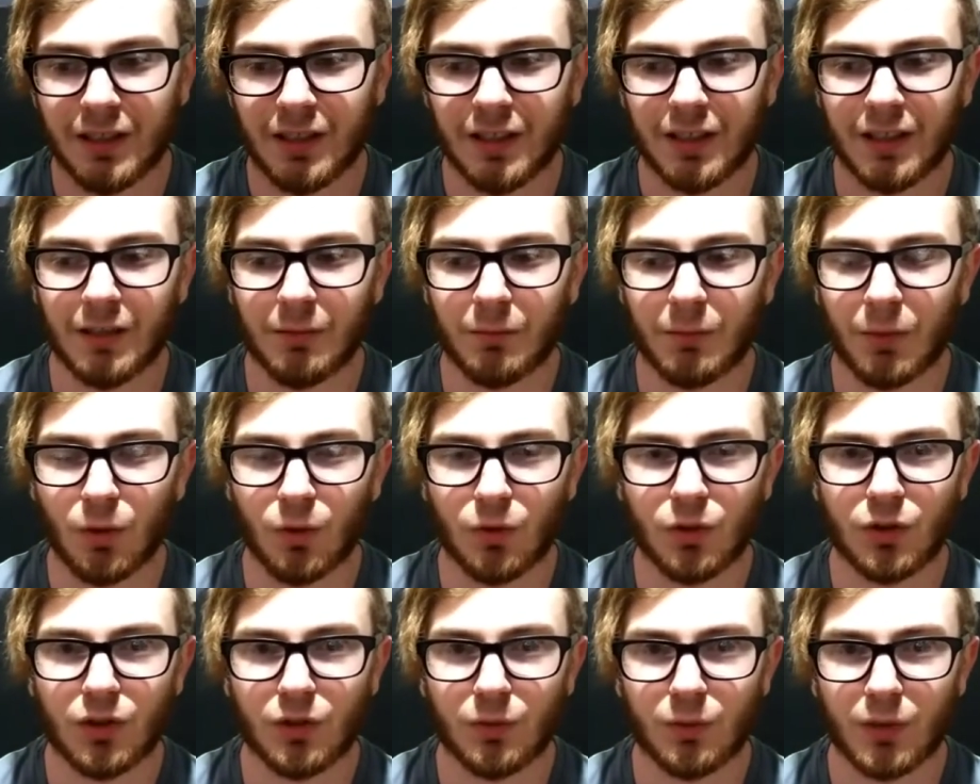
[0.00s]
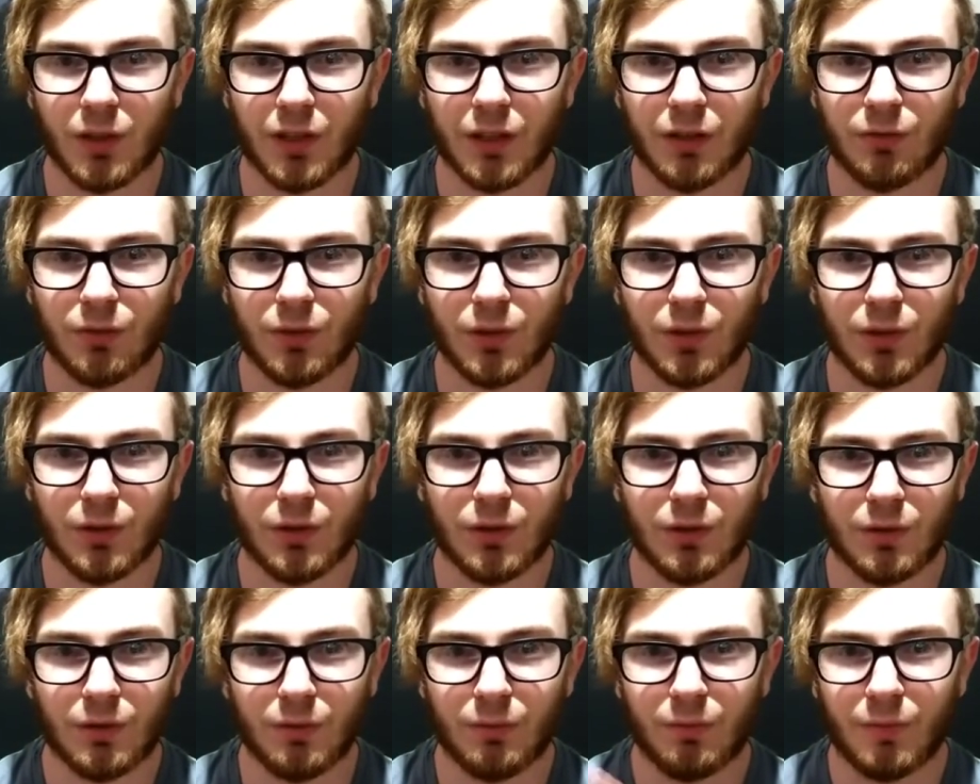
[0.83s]
and the motions were like
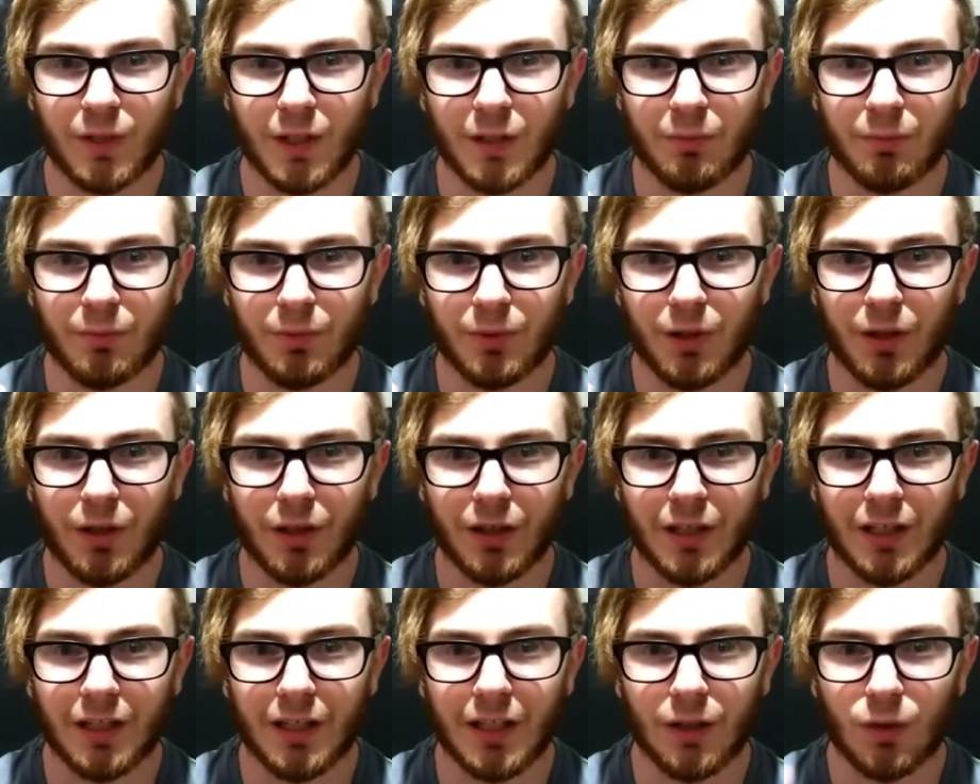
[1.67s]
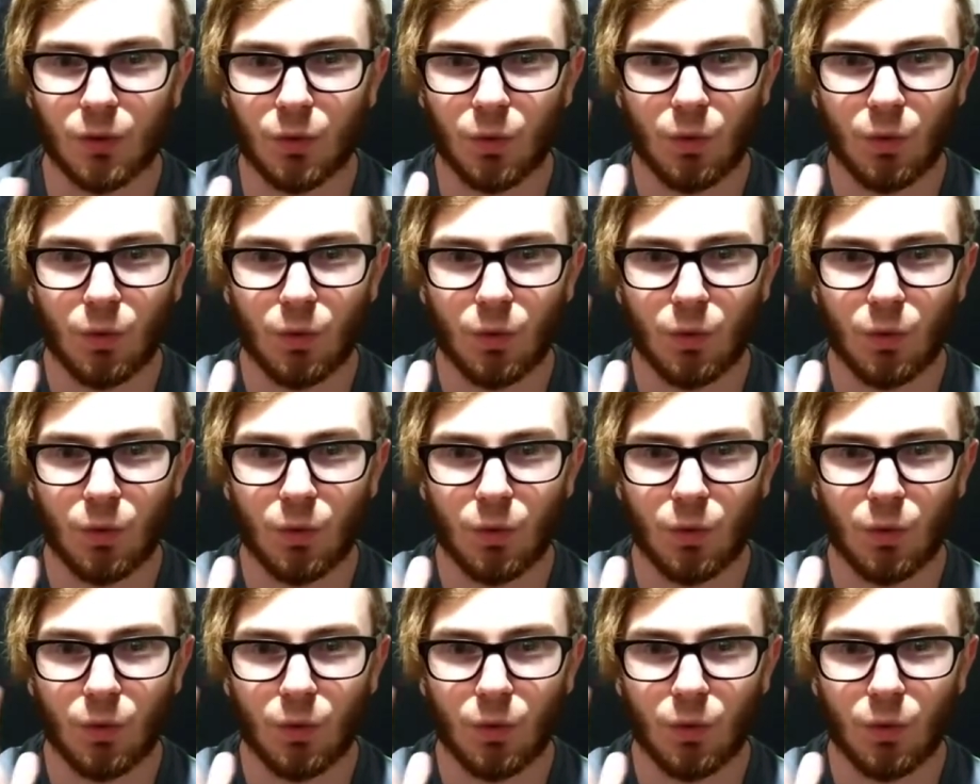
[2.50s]
real like blocky, like